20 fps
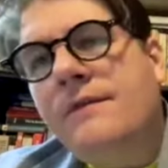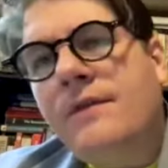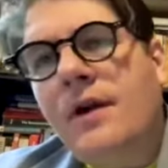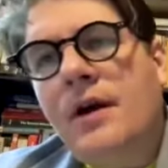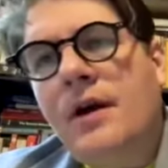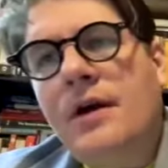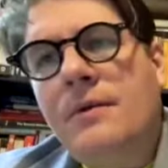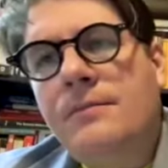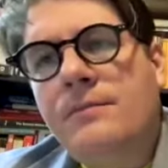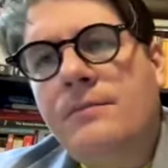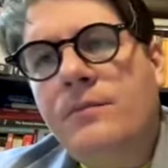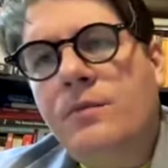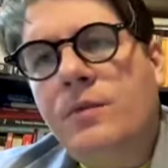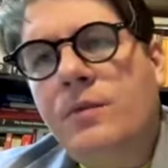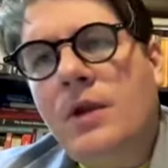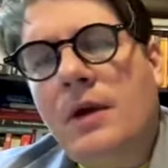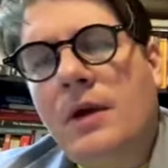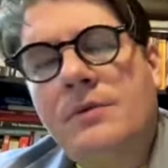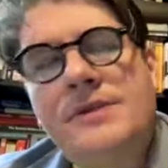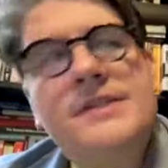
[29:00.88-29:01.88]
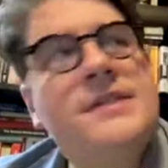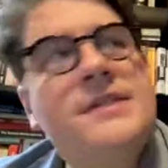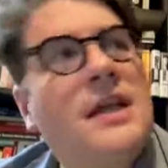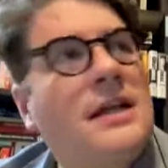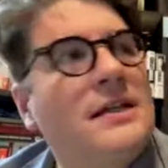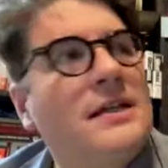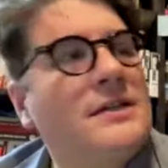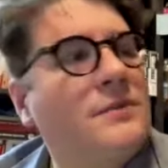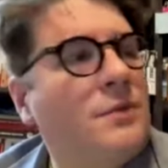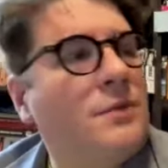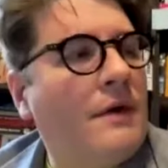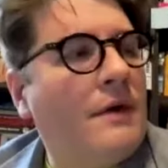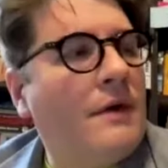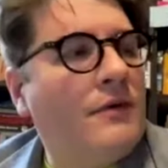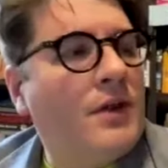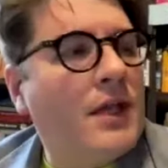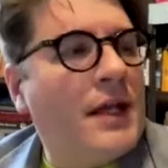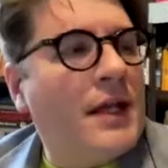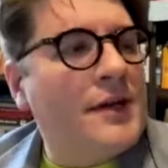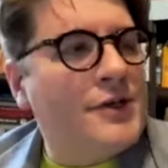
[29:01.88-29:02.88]
um, when I was studying
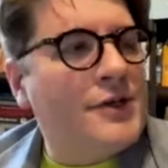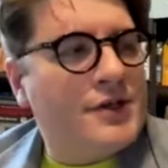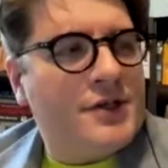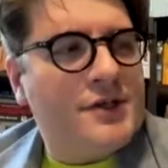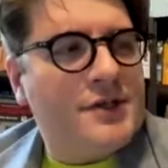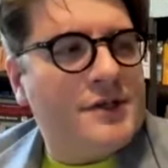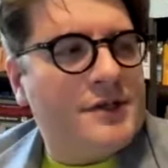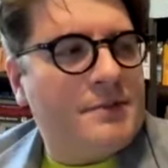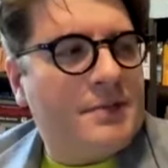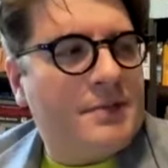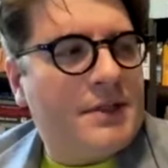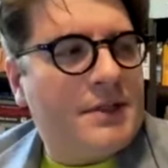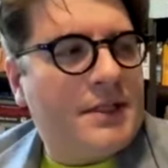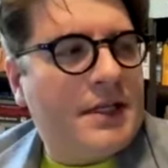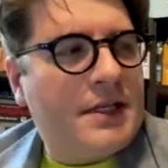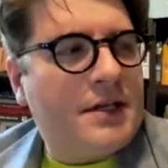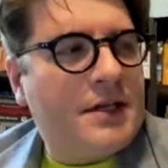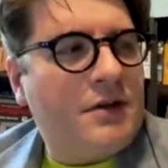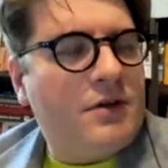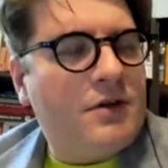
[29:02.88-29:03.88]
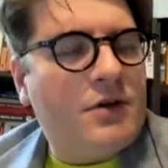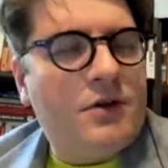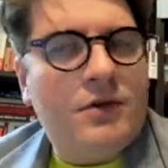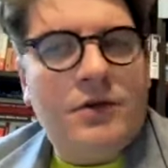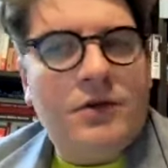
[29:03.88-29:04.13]
Revelations in particular,